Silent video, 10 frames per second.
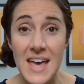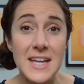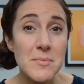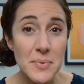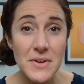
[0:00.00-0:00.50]

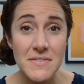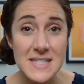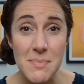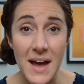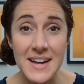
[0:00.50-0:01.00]
In a
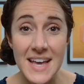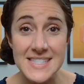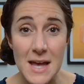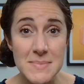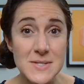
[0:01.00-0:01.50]
previous
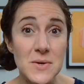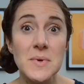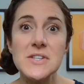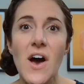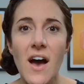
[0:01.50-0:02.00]
podcast episode,
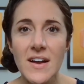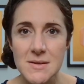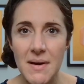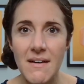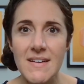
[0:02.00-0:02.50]
we talked
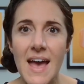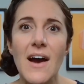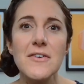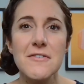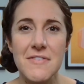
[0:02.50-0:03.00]
about
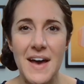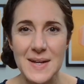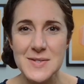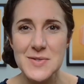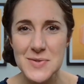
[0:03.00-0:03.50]
how to
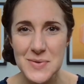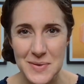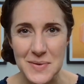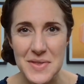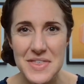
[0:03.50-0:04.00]
find
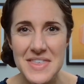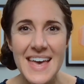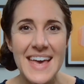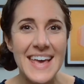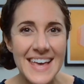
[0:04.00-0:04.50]
truth
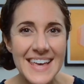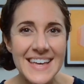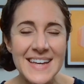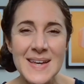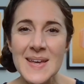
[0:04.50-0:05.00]

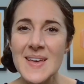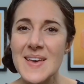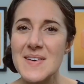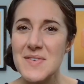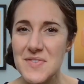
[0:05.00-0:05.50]
in
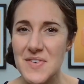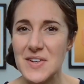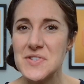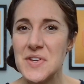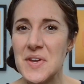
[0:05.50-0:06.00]

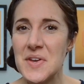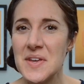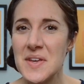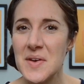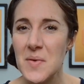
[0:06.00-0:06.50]

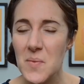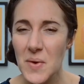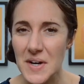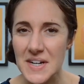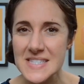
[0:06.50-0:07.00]
fiction
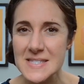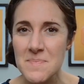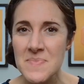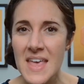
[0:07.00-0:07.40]
works.